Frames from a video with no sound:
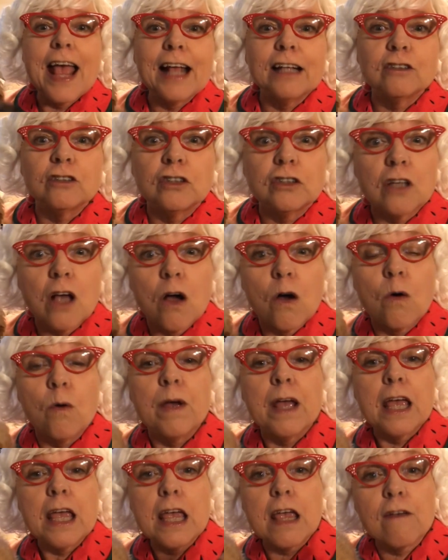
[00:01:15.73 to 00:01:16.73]
And
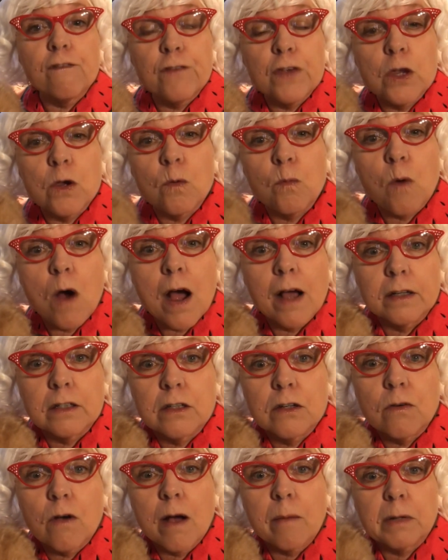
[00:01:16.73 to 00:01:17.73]
so if you want
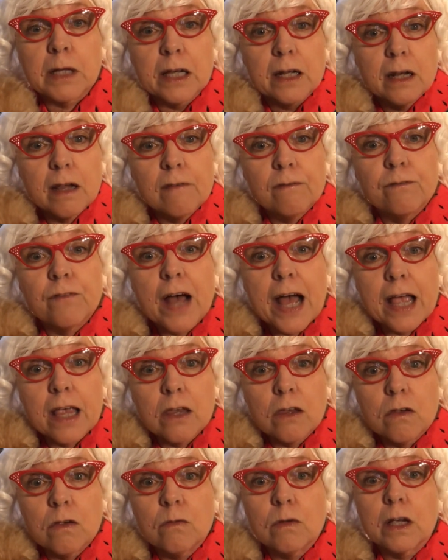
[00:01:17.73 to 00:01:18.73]
to, I'm going to
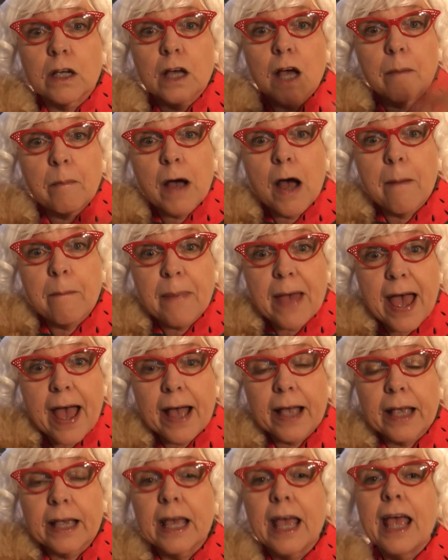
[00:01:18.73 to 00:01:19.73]
invite you to come on
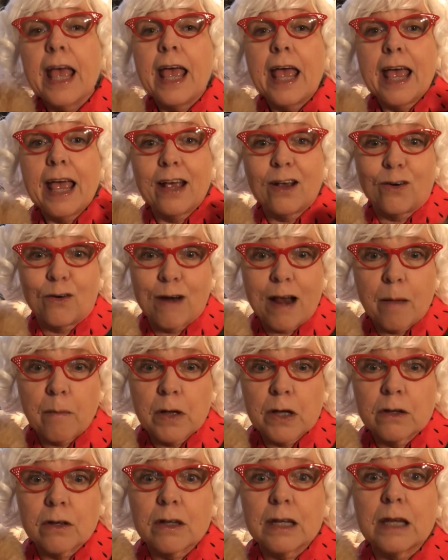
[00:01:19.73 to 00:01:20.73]
back and
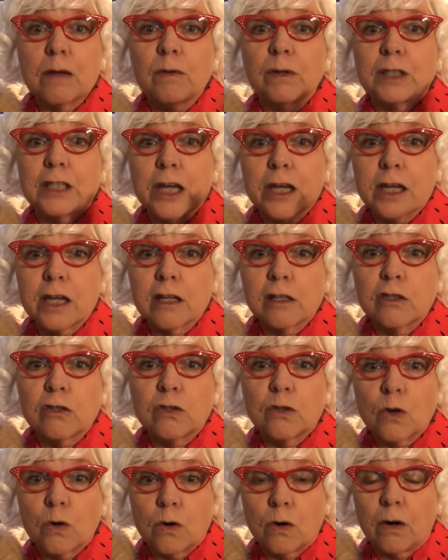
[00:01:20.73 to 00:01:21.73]
Grandma Goodie will tell you a
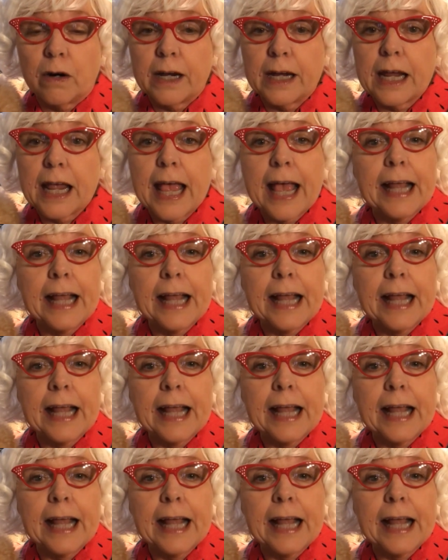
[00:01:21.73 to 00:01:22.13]
story.